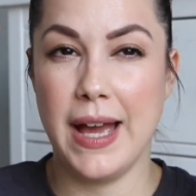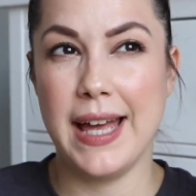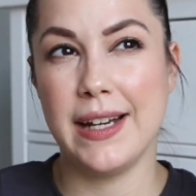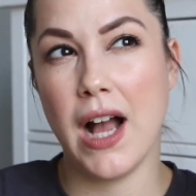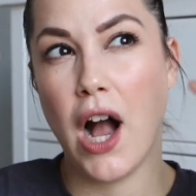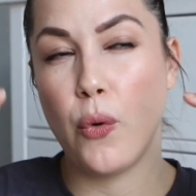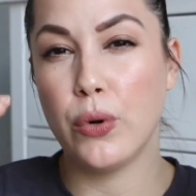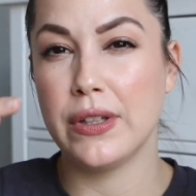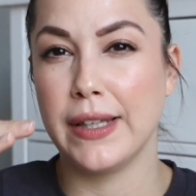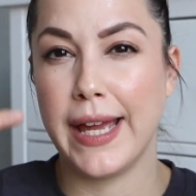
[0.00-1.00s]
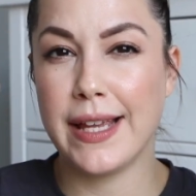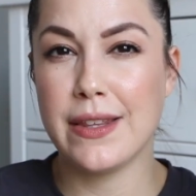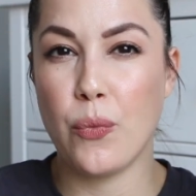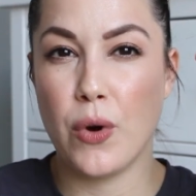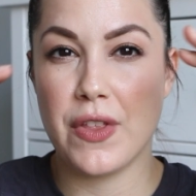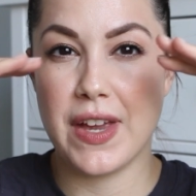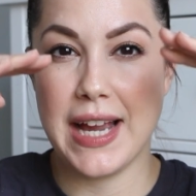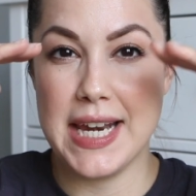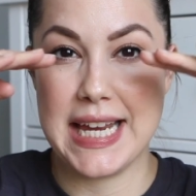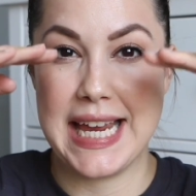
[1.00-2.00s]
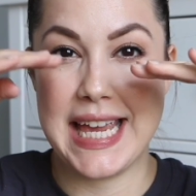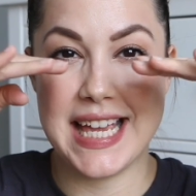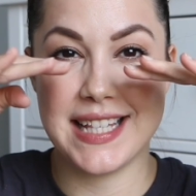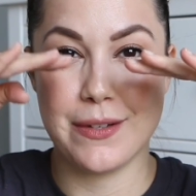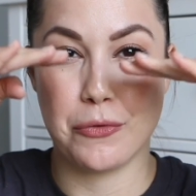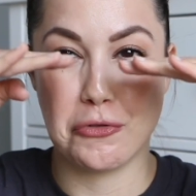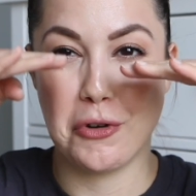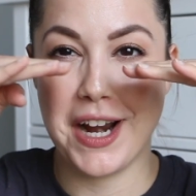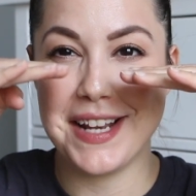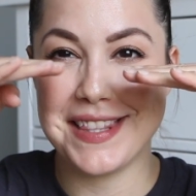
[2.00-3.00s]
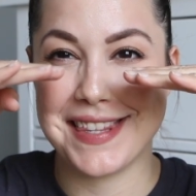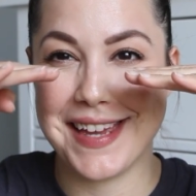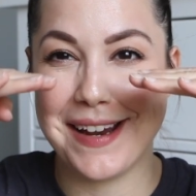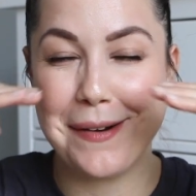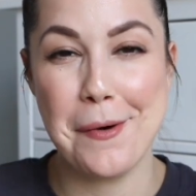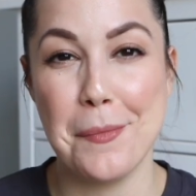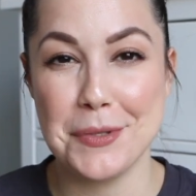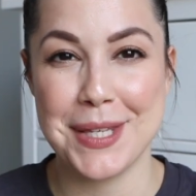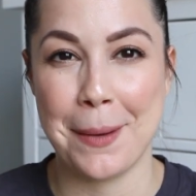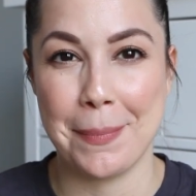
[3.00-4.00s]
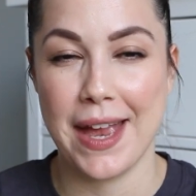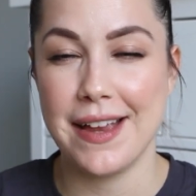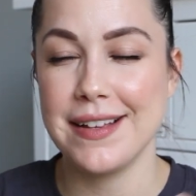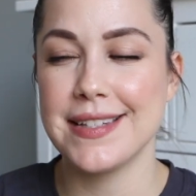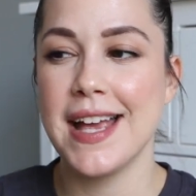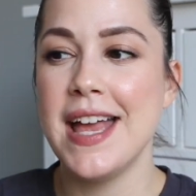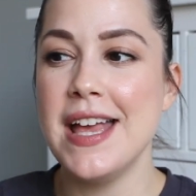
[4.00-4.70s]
an awkward length where they kind of hit right there, almost like bangs.